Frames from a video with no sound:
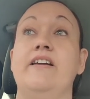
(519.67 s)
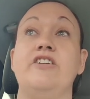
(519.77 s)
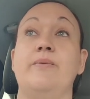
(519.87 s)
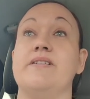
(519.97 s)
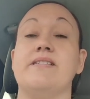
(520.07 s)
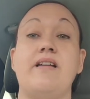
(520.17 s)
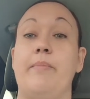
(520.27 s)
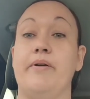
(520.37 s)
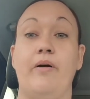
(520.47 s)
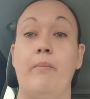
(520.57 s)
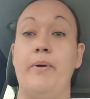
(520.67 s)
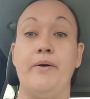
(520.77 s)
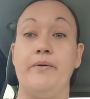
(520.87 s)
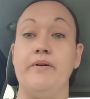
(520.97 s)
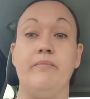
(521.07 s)
She was a stubborn old
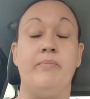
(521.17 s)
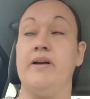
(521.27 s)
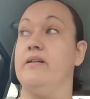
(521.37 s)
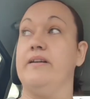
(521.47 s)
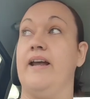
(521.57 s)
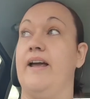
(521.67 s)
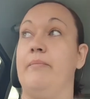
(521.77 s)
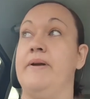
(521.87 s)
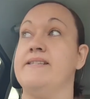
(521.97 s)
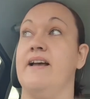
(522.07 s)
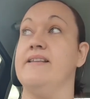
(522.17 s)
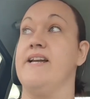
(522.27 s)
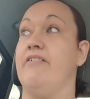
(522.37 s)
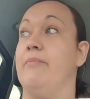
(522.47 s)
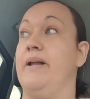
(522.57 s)
boot, but yeah, miss her
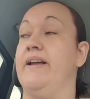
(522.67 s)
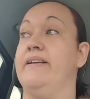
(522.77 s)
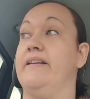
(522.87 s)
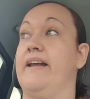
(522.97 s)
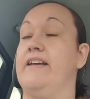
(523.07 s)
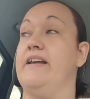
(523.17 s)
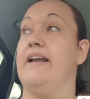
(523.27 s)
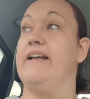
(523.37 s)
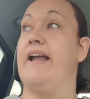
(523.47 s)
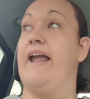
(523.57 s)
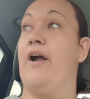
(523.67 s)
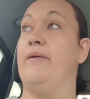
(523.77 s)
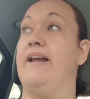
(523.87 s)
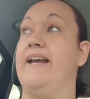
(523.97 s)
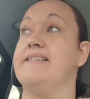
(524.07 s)
terribly. And it
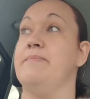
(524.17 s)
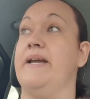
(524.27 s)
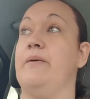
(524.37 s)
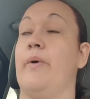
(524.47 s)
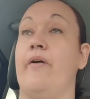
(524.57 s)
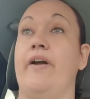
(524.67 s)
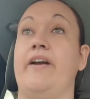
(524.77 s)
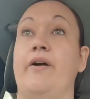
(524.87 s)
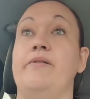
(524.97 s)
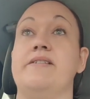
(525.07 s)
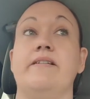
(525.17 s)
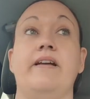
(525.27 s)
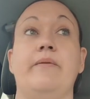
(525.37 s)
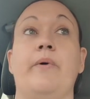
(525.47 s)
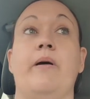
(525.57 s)
only hits me when I go to,
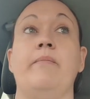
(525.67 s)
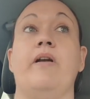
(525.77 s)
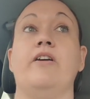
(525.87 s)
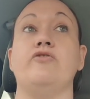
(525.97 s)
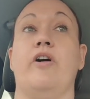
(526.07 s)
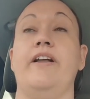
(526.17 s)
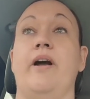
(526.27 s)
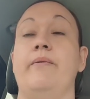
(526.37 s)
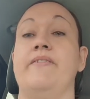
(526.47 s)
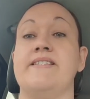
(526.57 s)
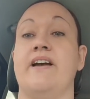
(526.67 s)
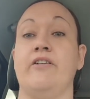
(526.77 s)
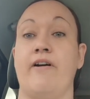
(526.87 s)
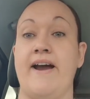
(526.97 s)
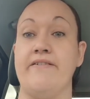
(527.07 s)
when I'm like trying to go and visit
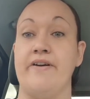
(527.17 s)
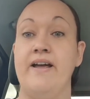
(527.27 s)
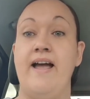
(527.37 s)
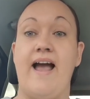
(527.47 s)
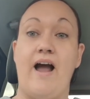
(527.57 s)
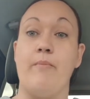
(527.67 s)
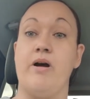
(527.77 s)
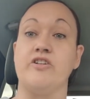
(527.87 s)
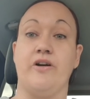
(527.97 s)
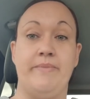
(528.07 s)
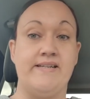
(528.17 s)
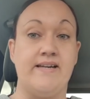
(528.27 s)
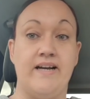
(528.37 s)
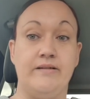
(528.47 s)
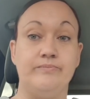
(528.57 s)
her grave, how much I miss
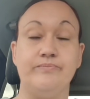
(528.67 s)
her.